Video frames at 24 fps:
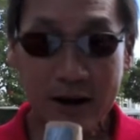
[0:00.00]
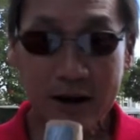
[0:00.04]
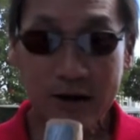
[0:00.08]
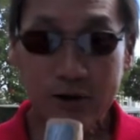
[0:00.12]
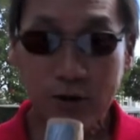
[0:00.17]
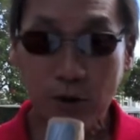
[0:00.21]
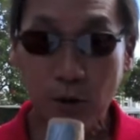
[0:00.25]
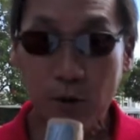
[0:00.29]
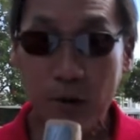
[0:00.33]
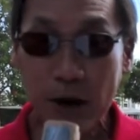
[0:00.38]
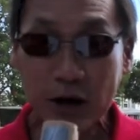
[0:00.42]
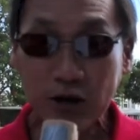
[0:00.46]

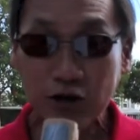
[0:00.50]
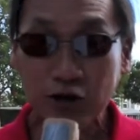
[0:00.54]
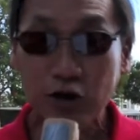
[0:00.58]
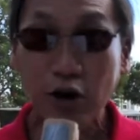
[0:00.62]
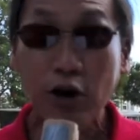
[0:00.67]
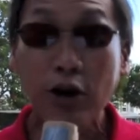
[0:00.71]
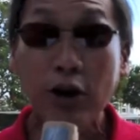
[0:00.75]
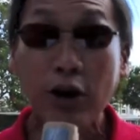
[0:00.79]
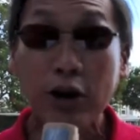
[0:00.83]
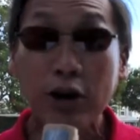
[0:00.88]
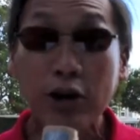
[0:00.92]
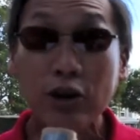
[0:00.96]
So make
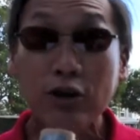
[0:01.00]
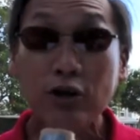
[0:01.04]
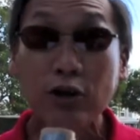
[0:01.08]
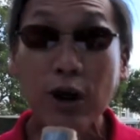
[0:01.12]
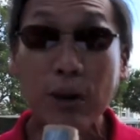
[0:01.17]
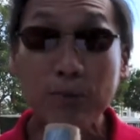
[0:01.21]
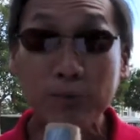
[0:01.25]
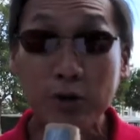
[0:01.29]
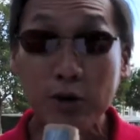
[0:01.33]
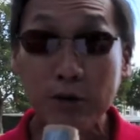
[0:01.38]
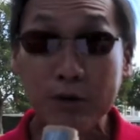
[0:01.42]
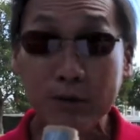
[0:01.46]
sure you're
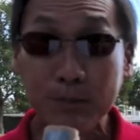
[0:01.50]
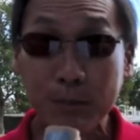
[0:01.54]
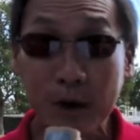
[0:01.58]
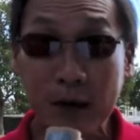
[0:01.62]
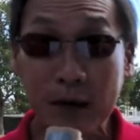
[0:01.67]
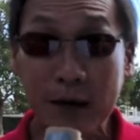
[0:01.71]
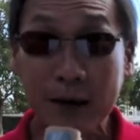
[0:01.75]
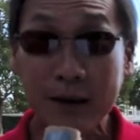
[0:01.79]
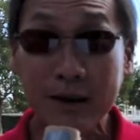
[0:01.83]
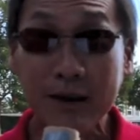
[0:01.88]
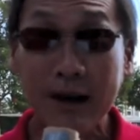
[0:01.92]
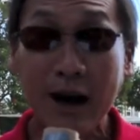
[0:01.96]
up to
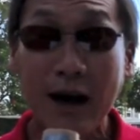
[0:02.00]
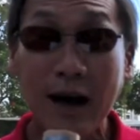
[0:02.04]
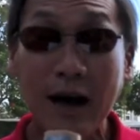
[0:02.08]
speed,